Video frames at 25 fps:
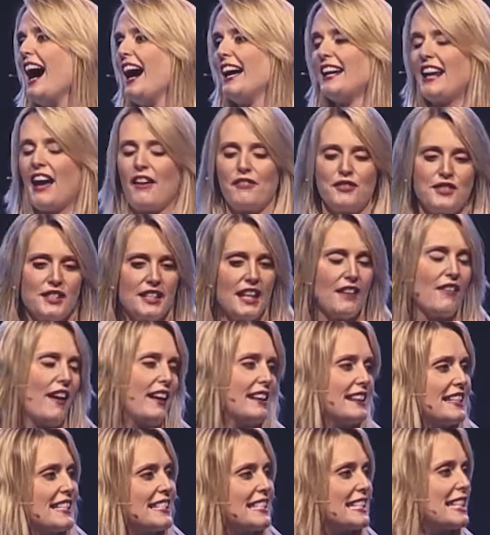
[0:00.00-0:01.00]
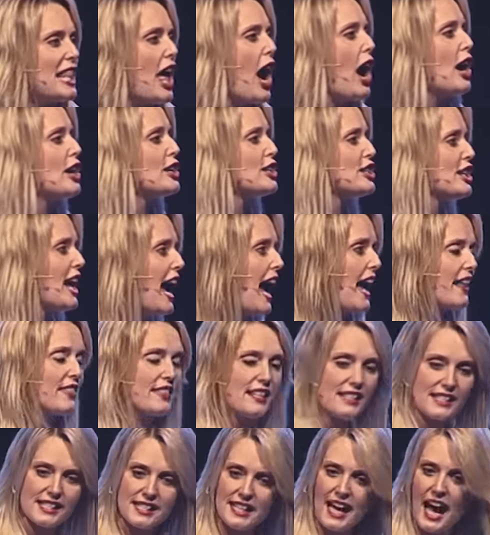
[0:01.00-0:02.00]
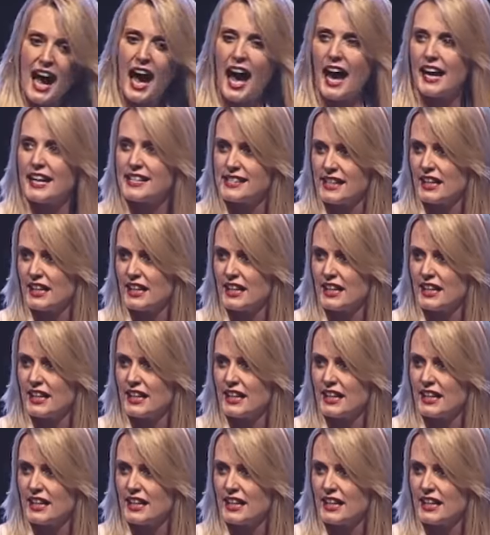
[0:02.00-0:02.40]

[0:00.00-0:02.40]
And after they've had this long chat, this guy